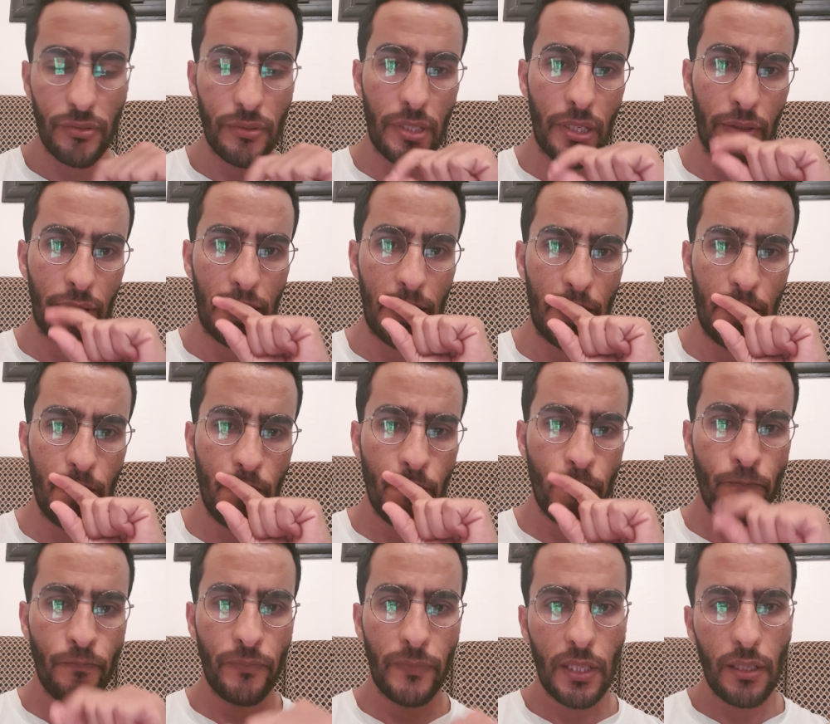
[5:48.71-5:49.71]
Okay,
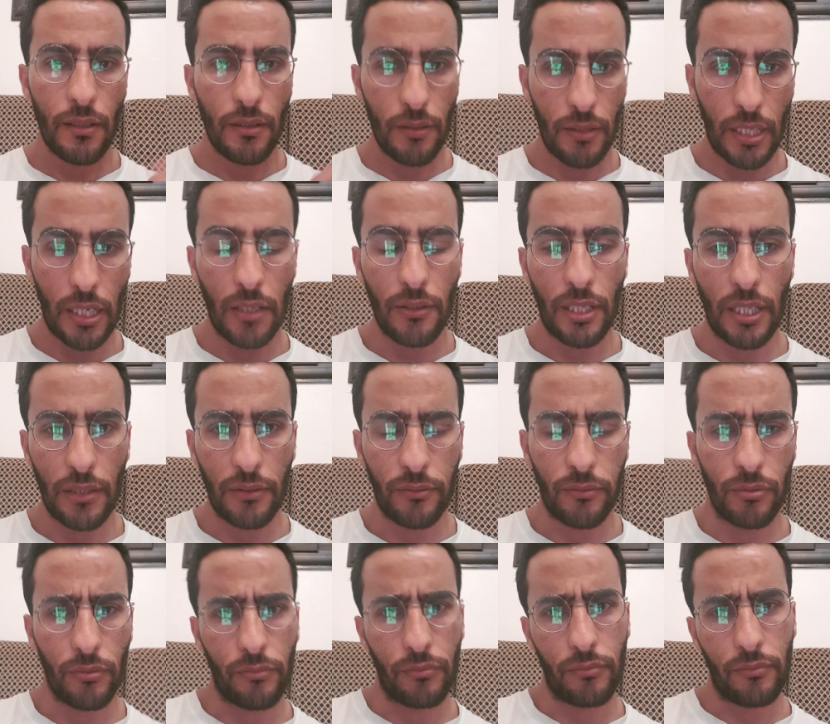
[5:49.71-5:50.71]
that
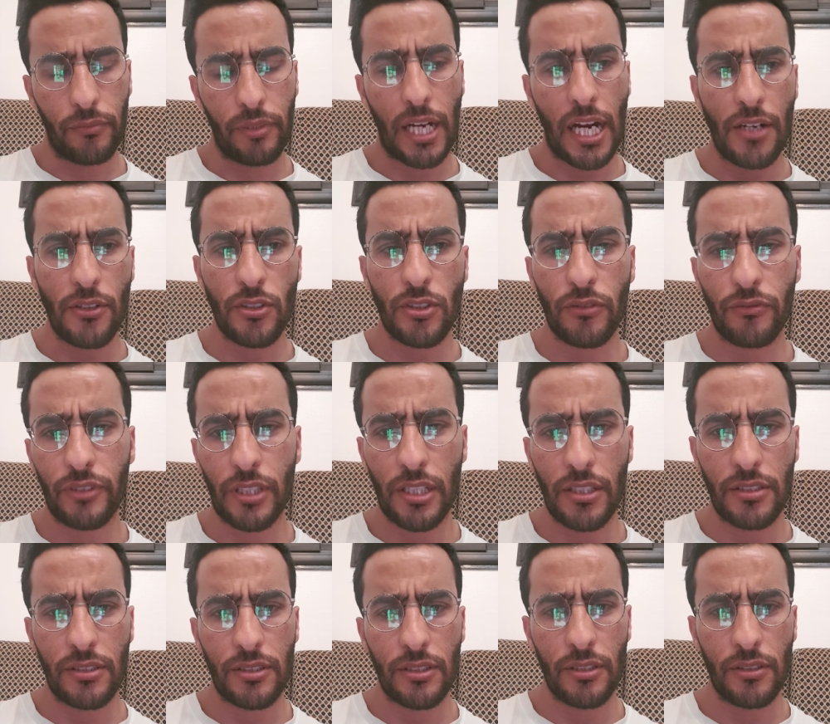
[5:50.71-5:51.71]
kinds of
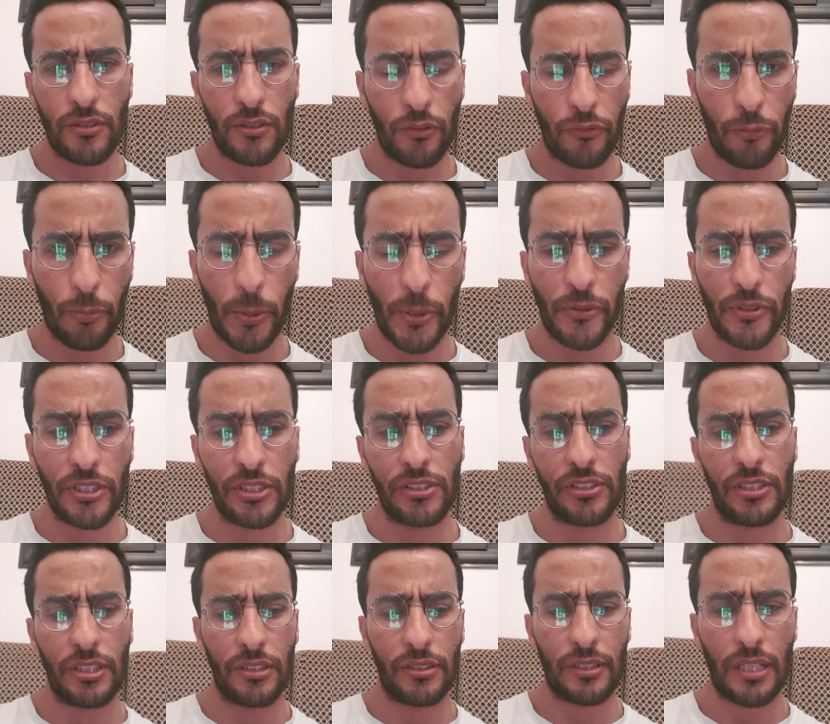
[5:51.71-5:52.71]
tests of
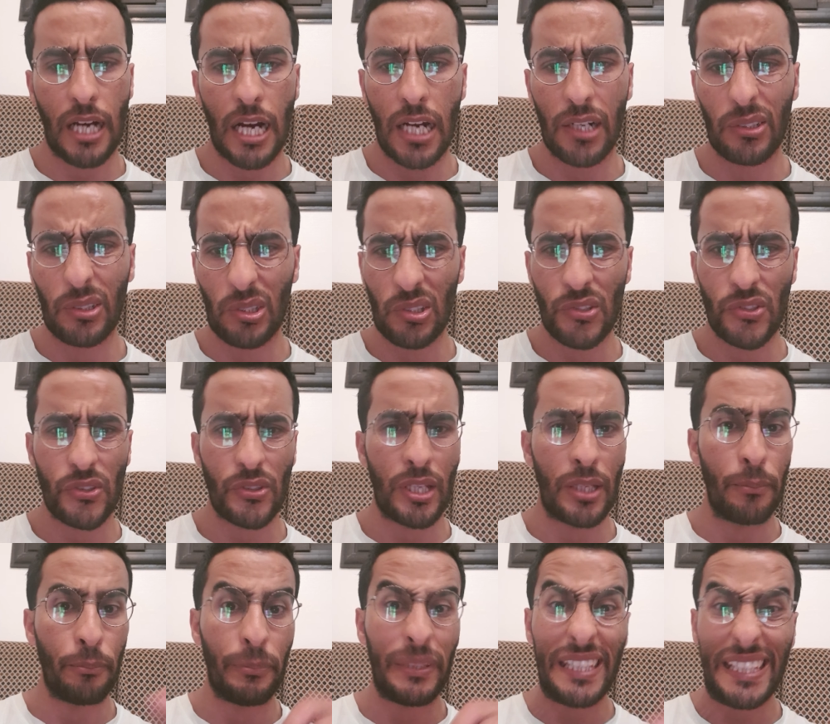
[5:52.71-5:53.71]
proficiency, IELTS
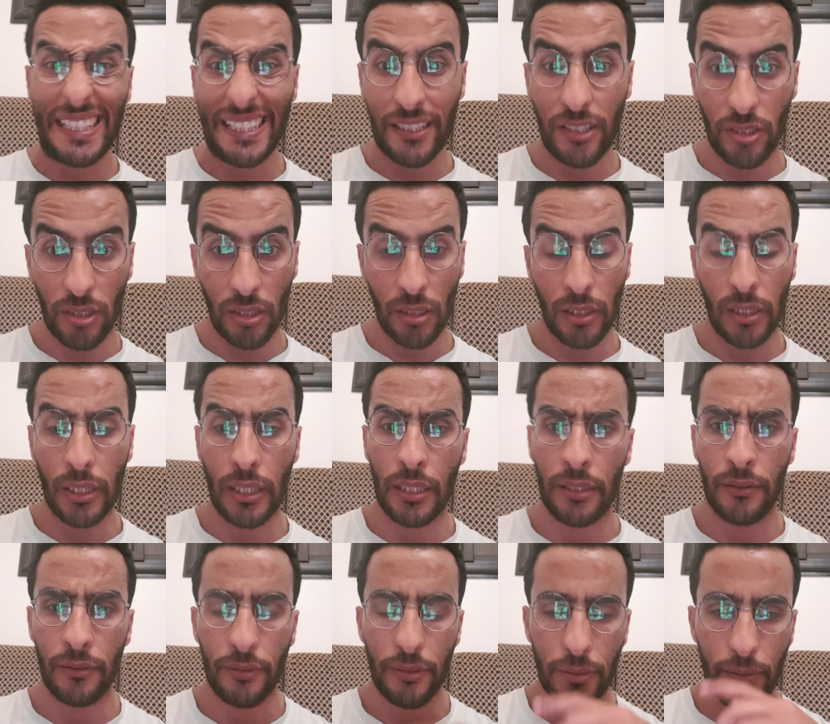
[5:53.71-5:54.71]
and BET
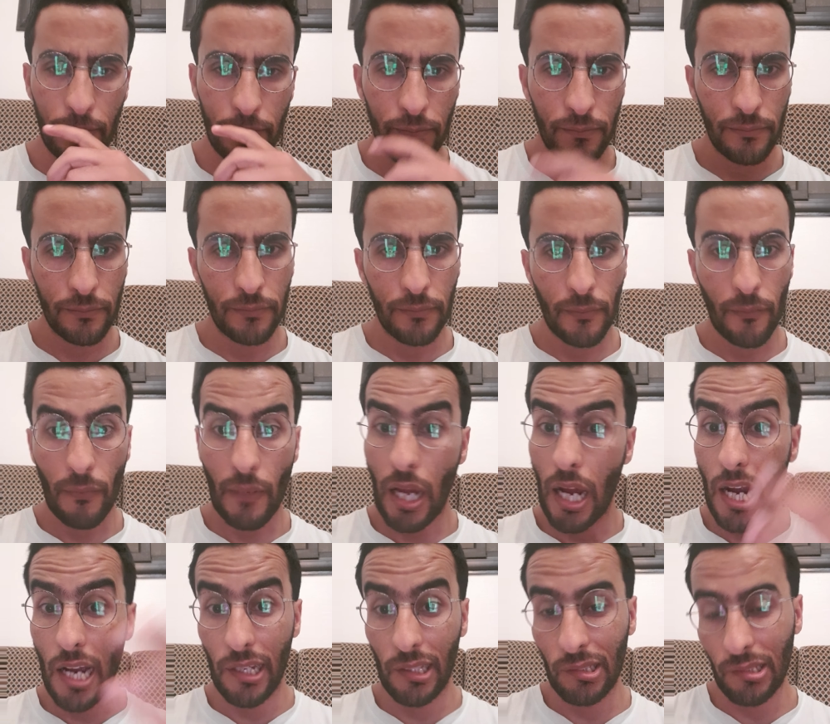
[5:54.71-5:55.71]
and
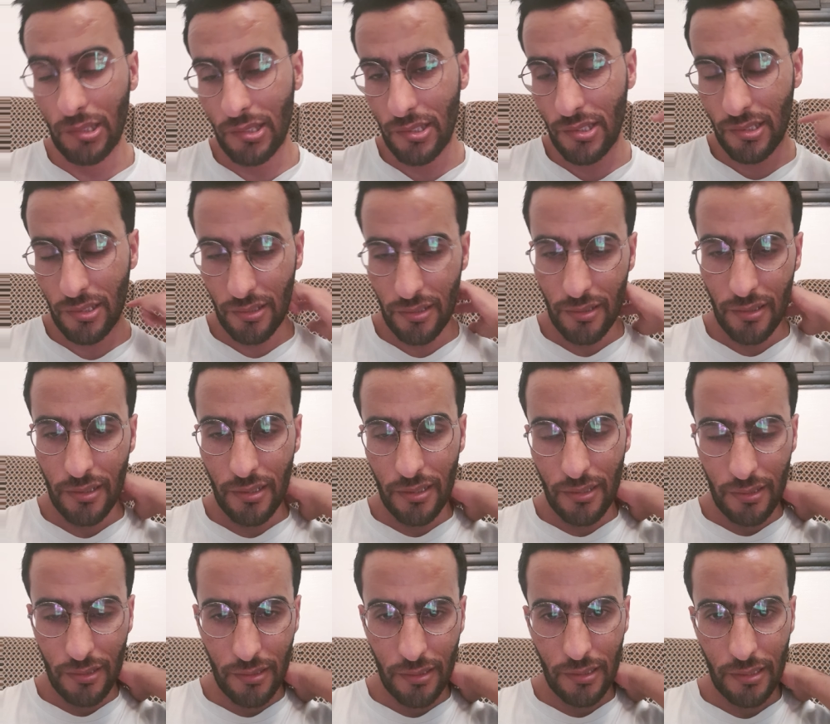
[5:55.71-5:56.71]
IELTS.
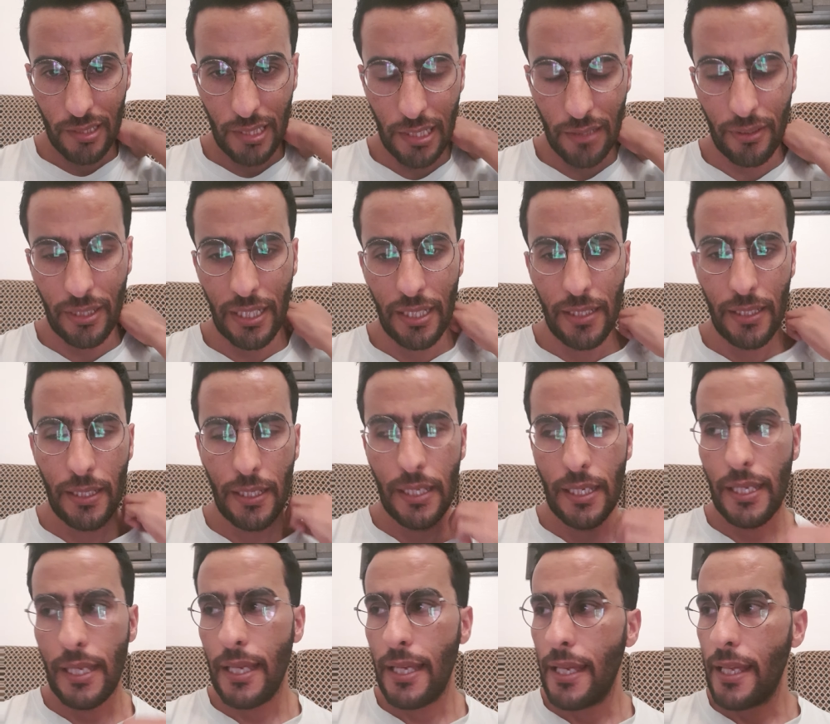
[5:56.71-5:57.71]
Okay,
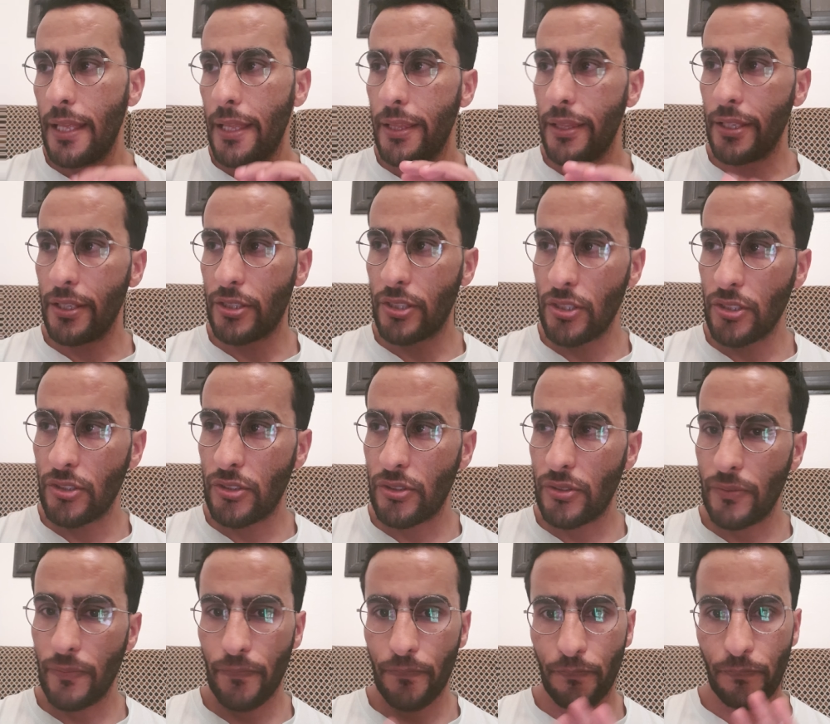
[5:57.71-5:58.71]
this is
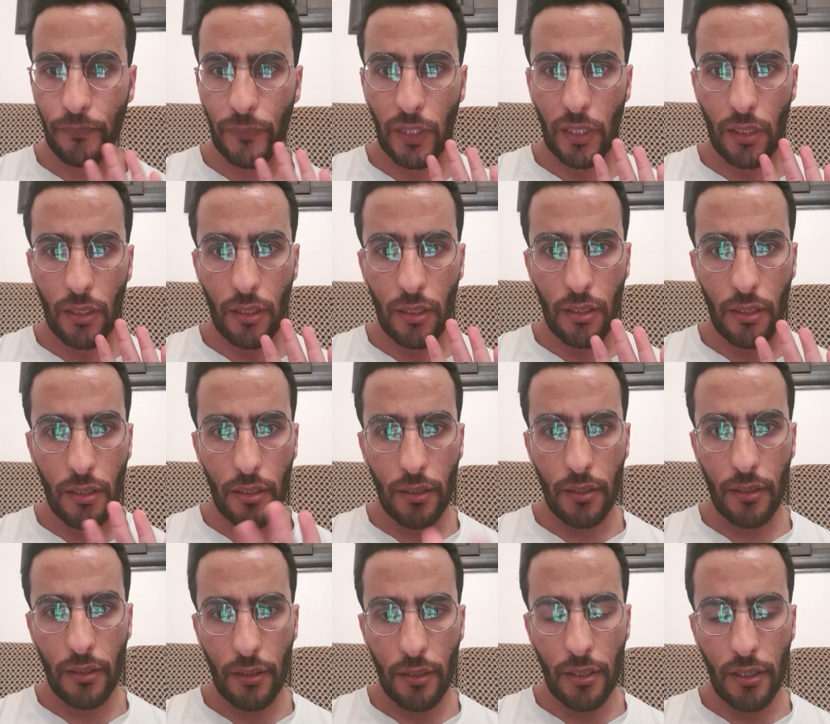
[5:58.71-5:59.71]

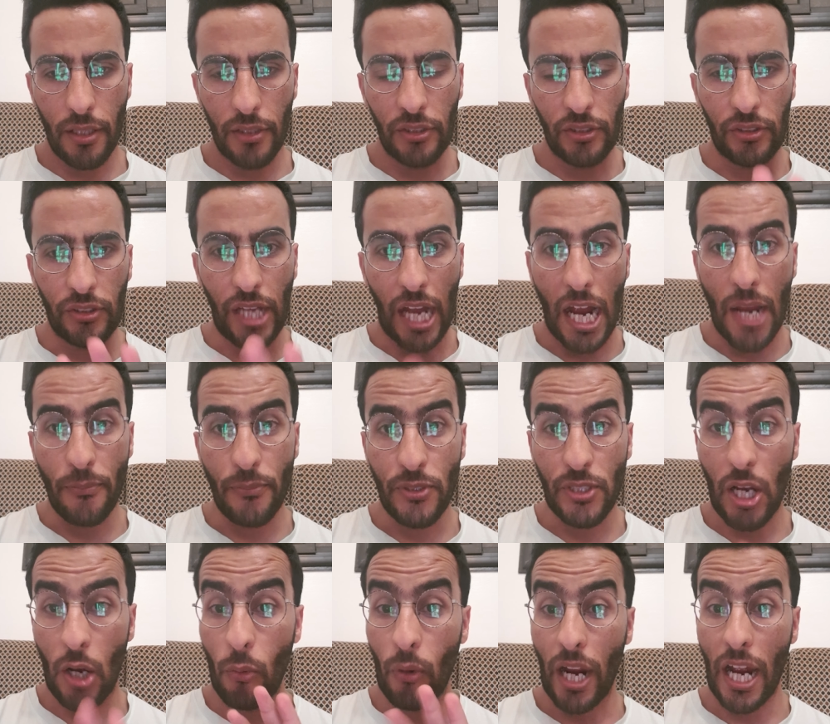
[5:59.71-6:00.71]
the types
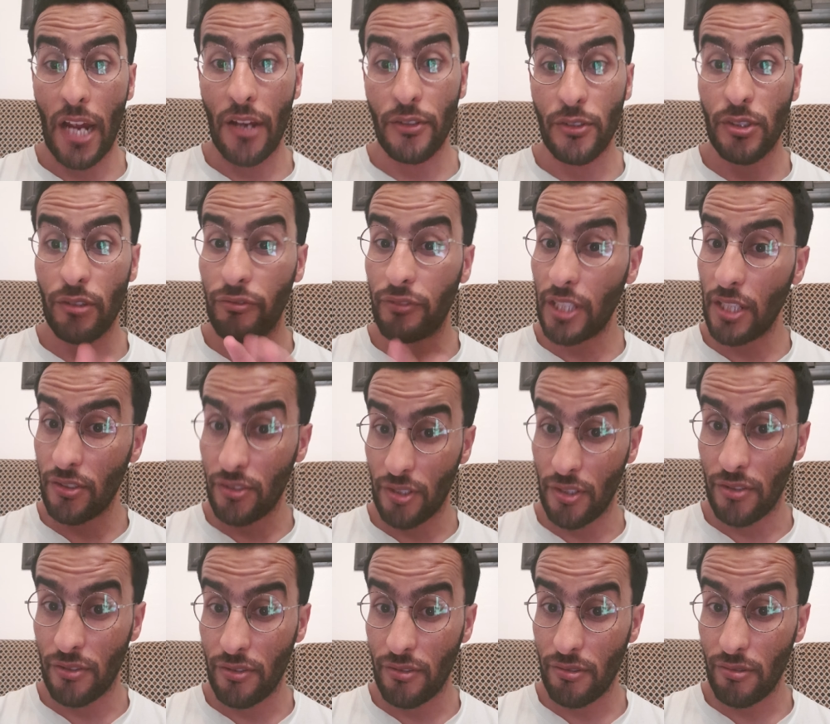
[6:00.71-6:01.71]
or kinds of
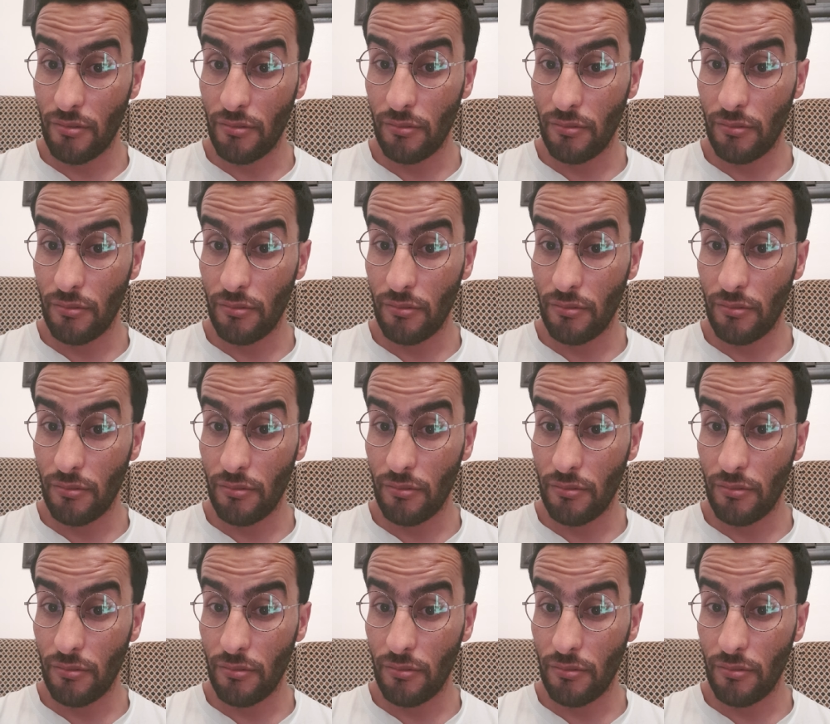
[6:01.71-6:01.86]
tests.